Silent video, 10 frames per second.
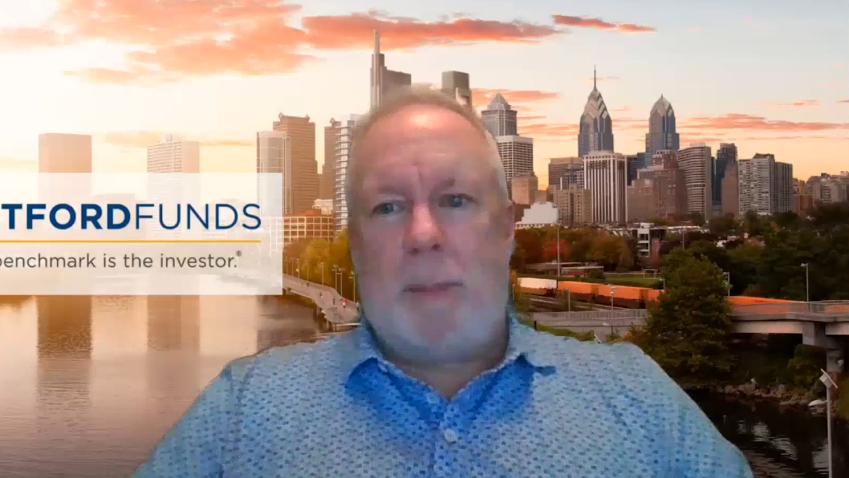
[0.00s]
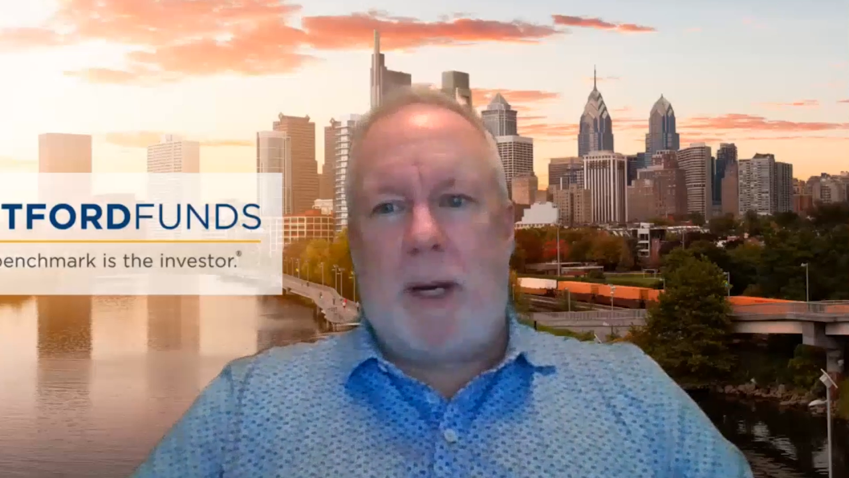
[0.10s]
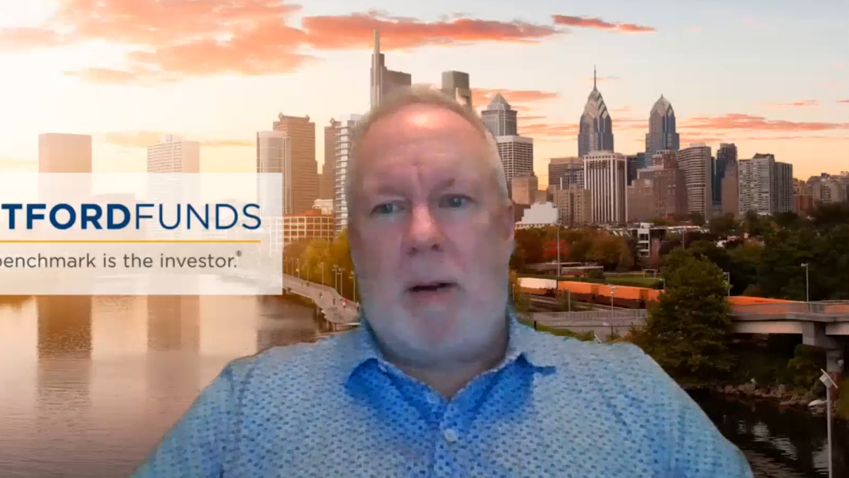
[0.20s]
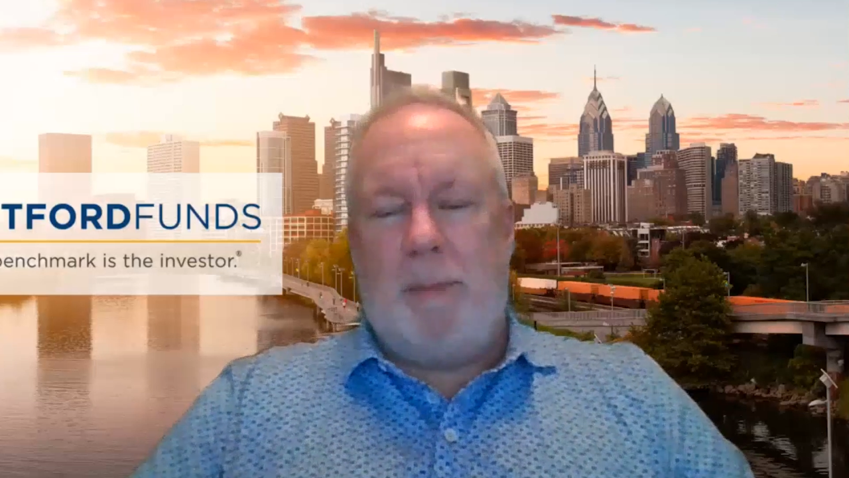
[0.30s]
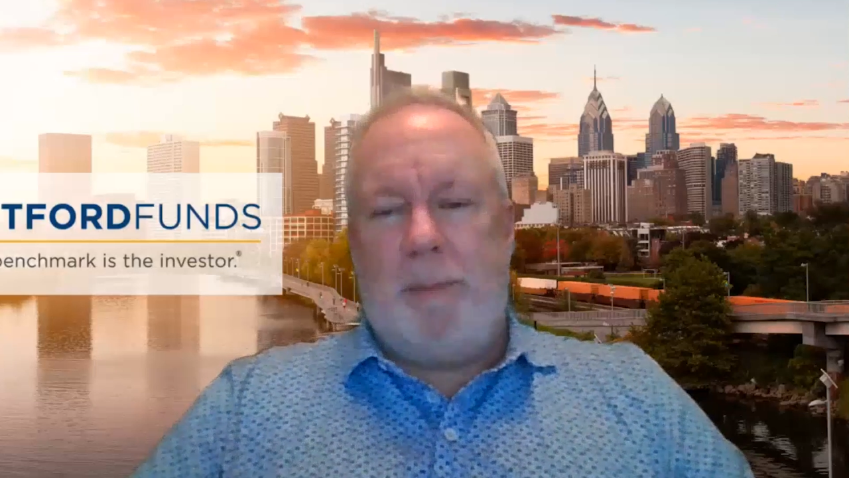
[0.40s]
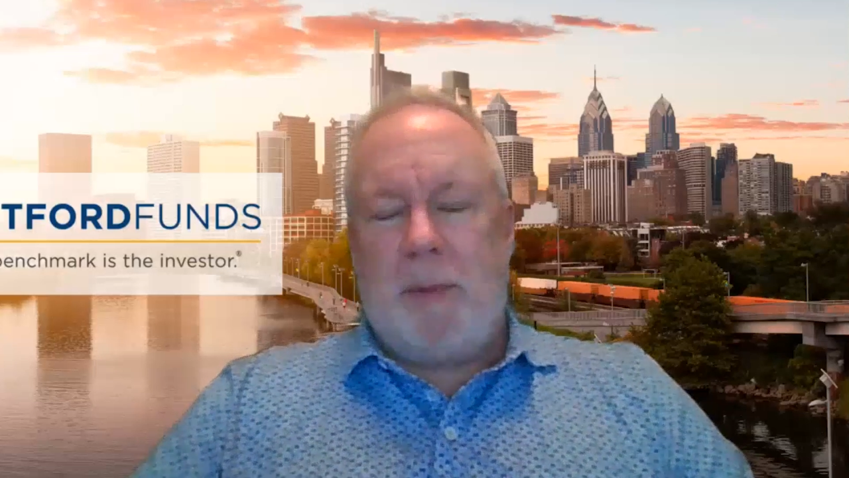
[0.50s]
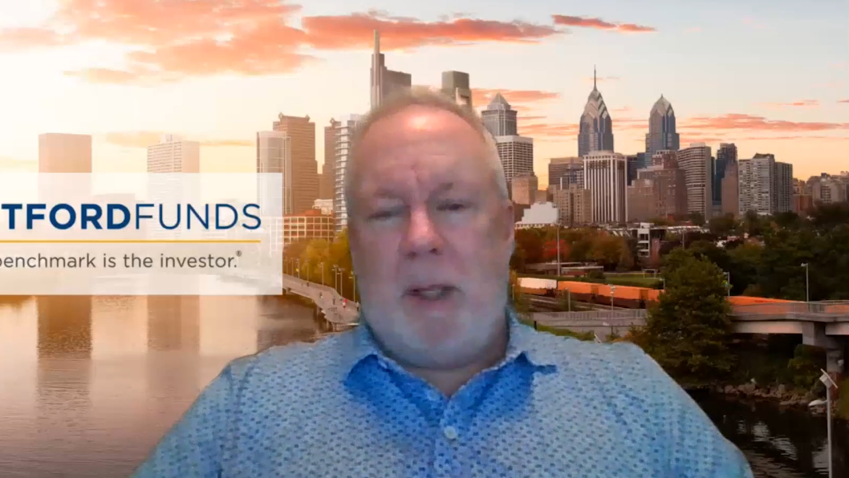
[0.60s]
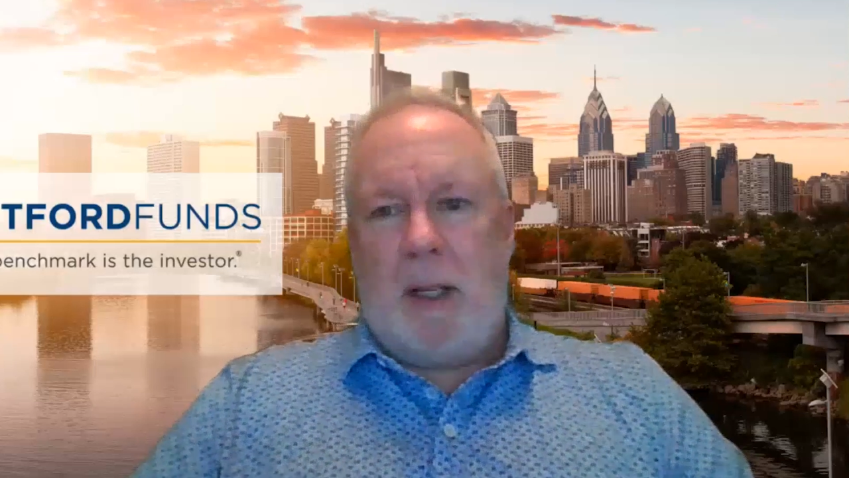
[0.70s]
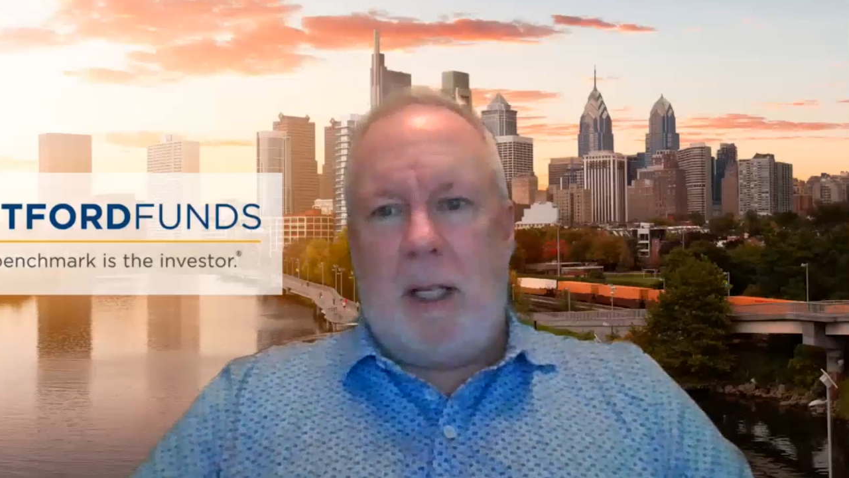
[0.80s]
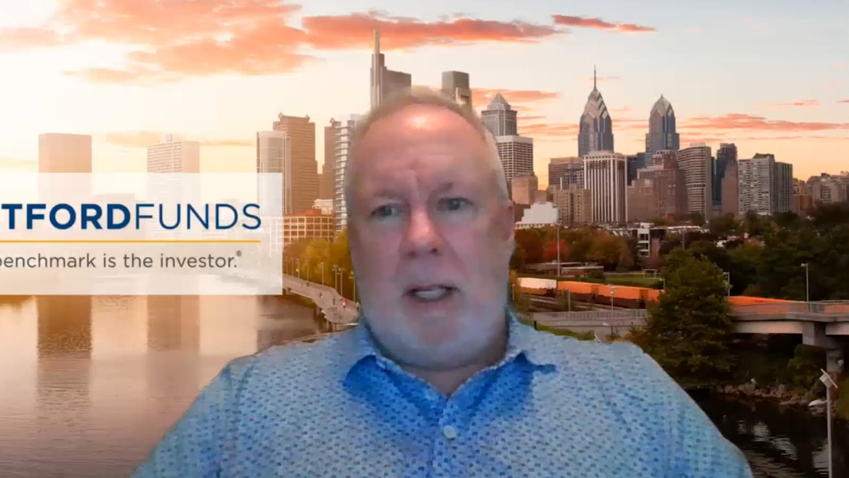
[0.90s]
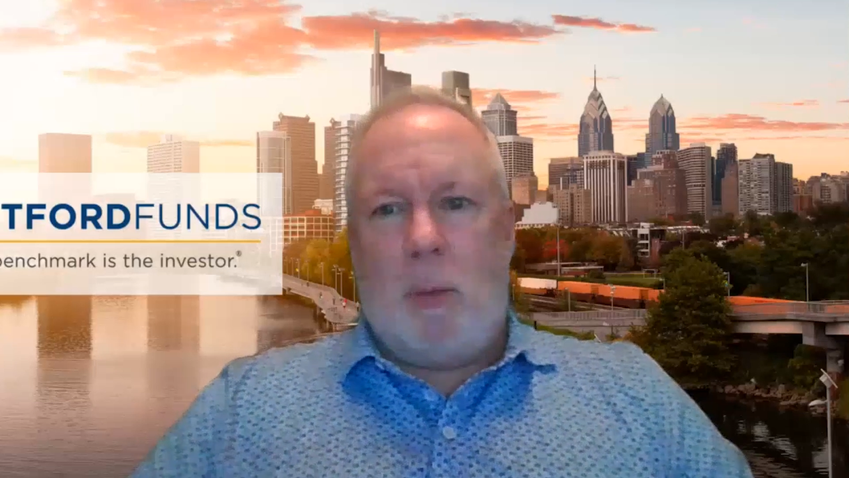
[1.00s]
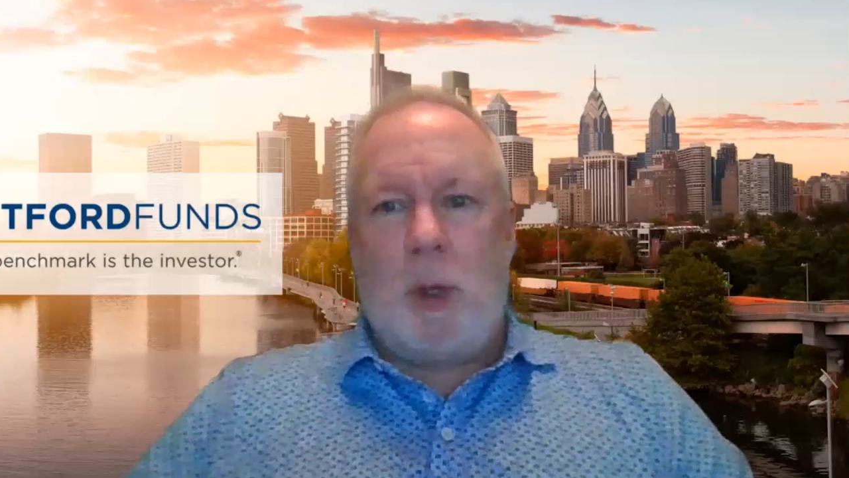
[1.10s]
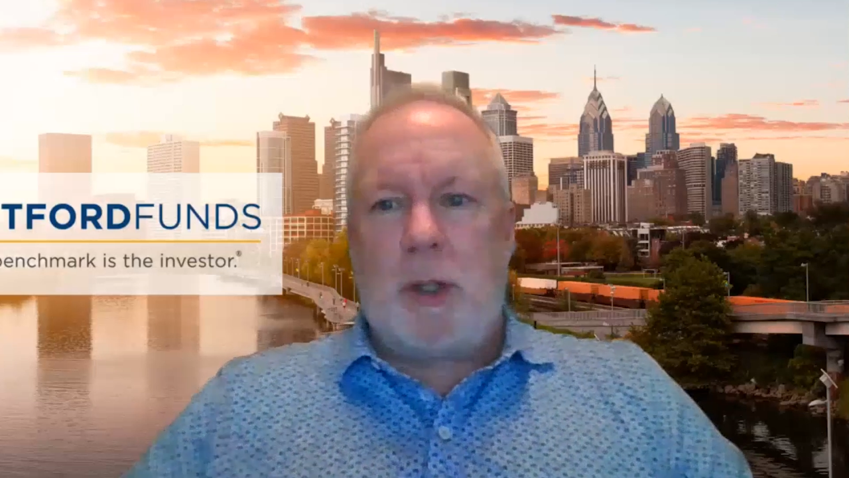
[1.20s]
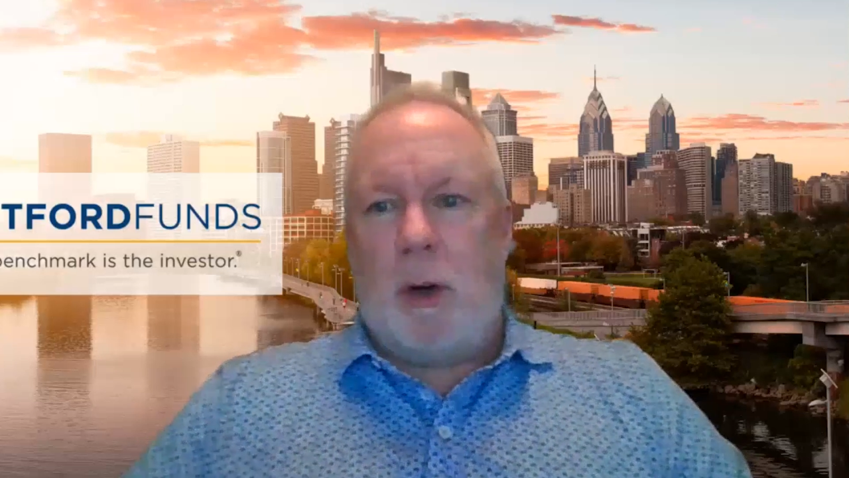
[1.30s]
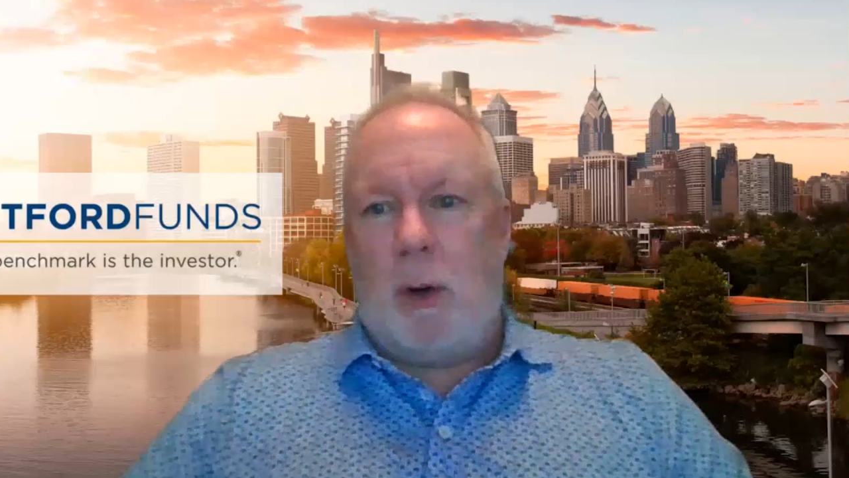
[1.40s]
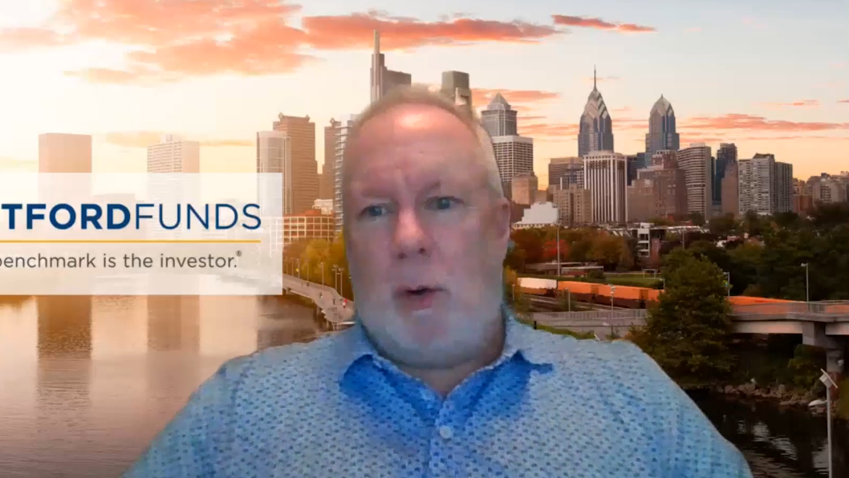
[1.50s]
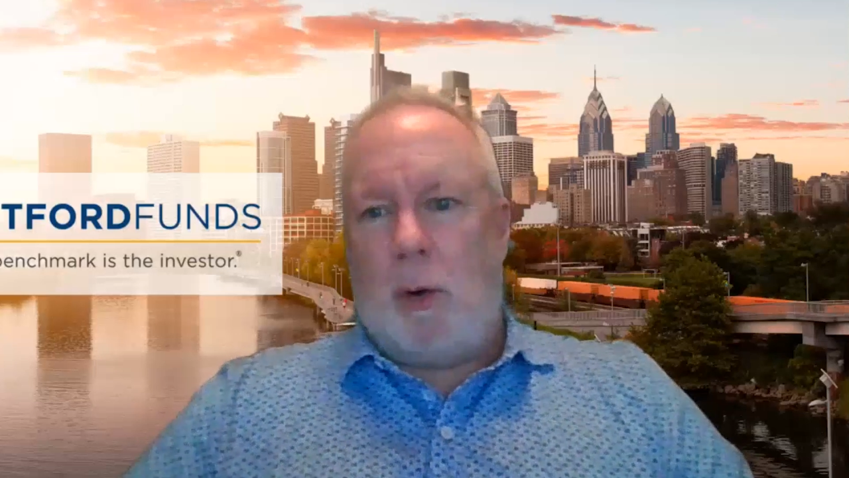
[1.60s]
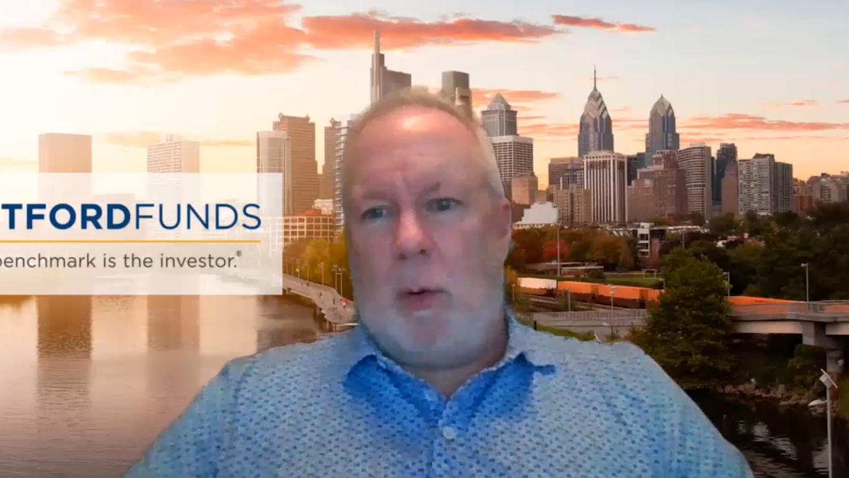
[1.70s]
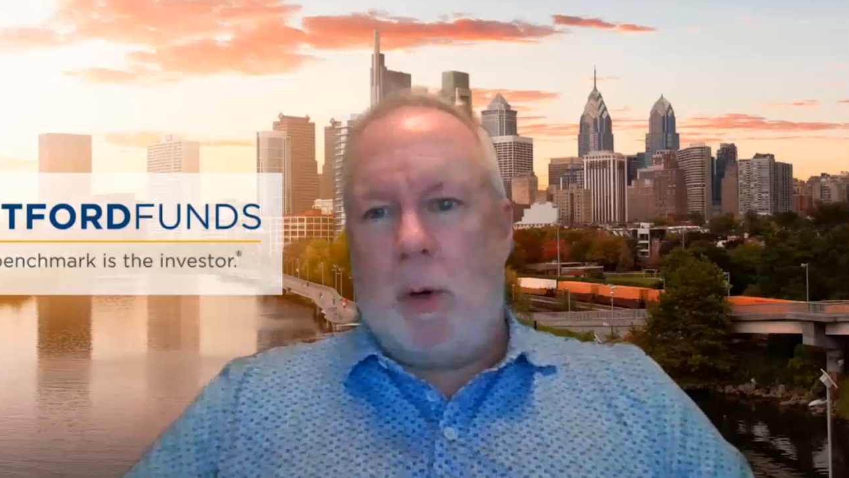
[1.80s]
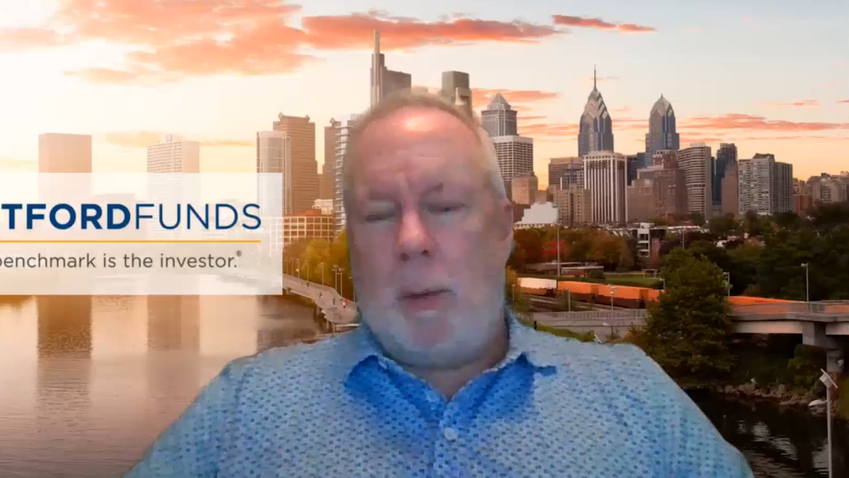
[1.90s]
about, what's our goal?